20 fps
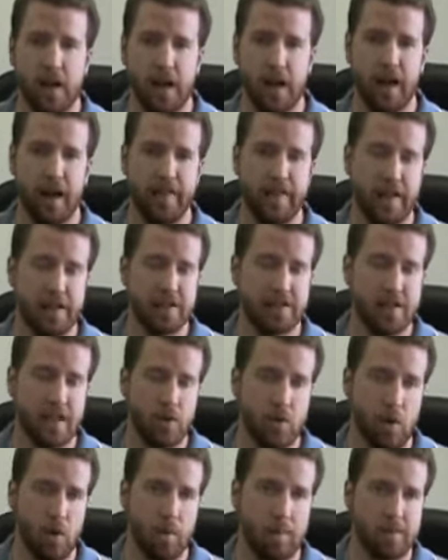And then
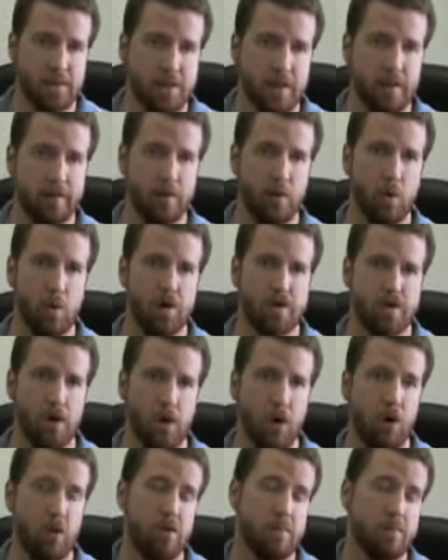C corps, of course,
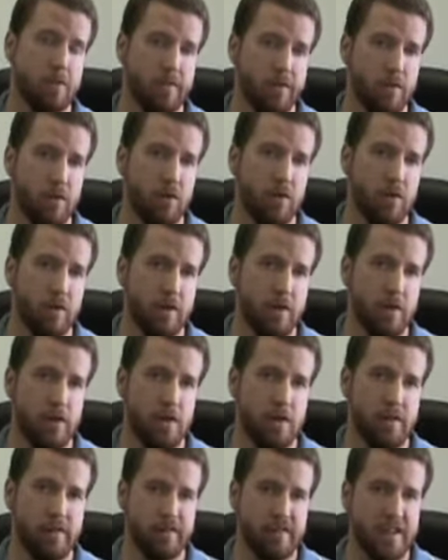are the preferred
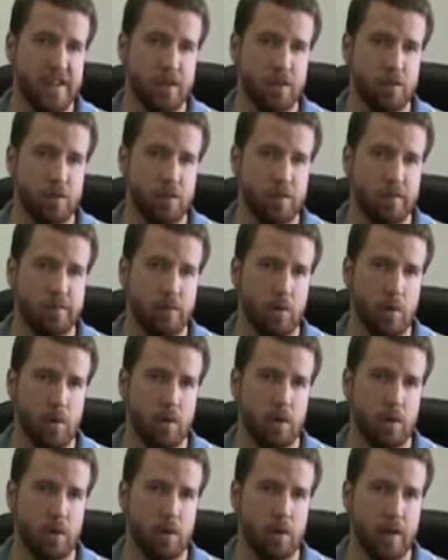vehicle
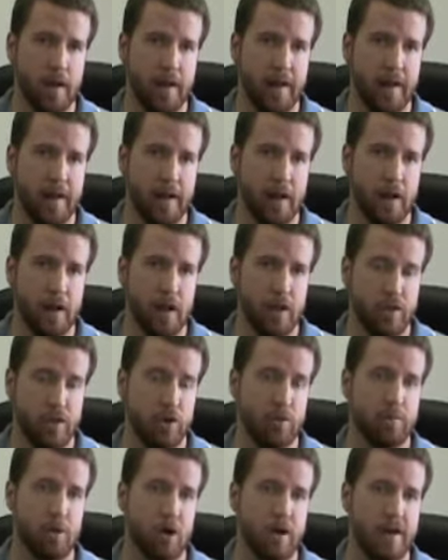for a
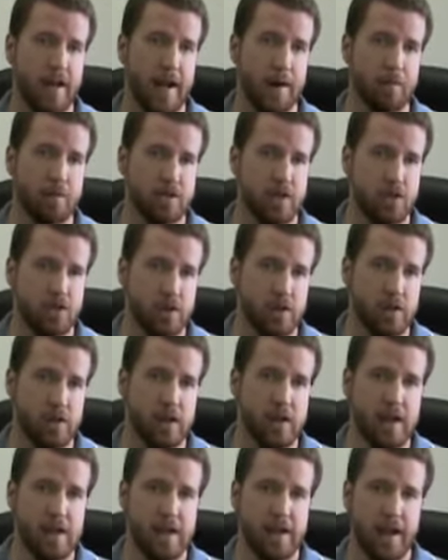third-party acquisition.
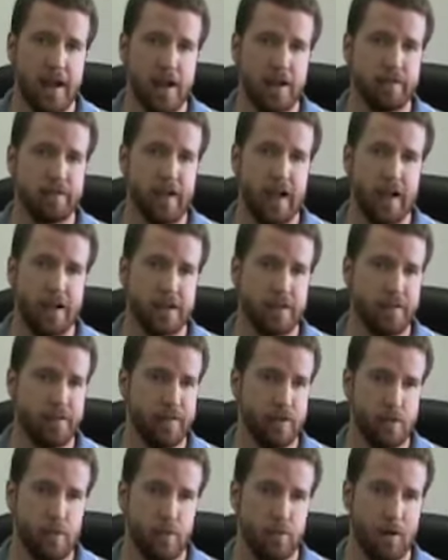And in fact,
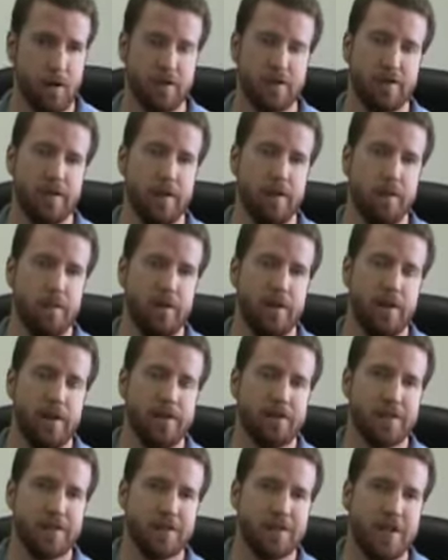if you are so
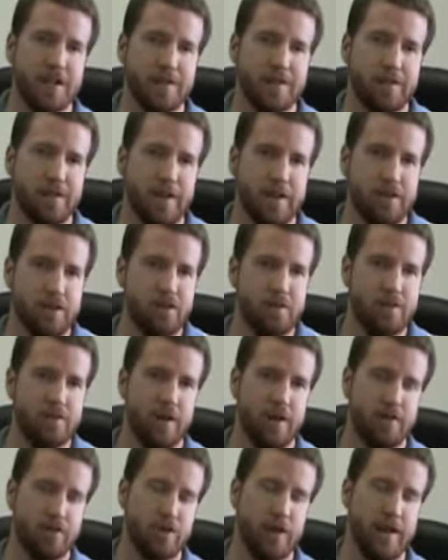successful that you
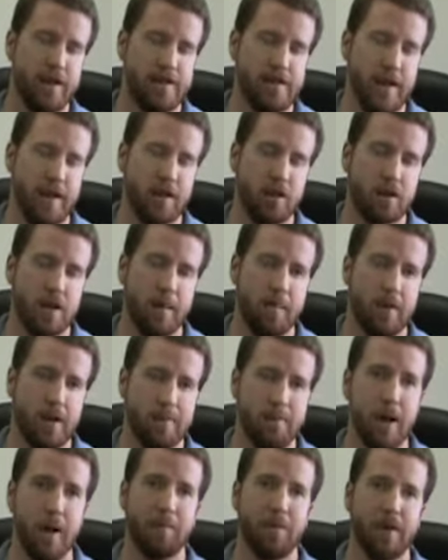try and take your
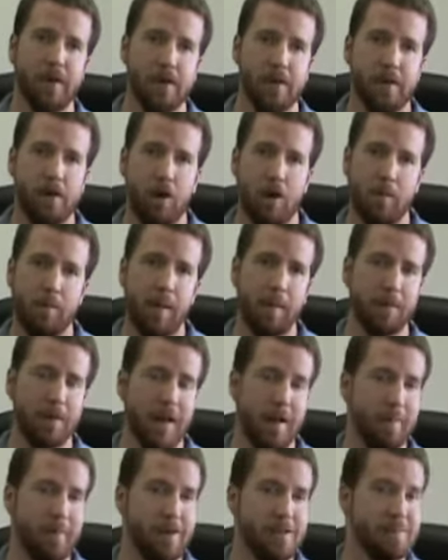company public, all
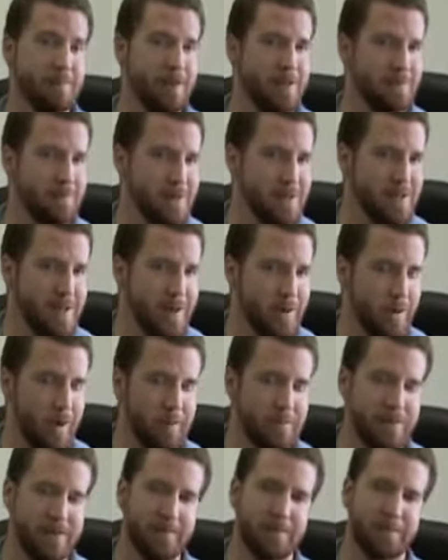public companies must be C corps.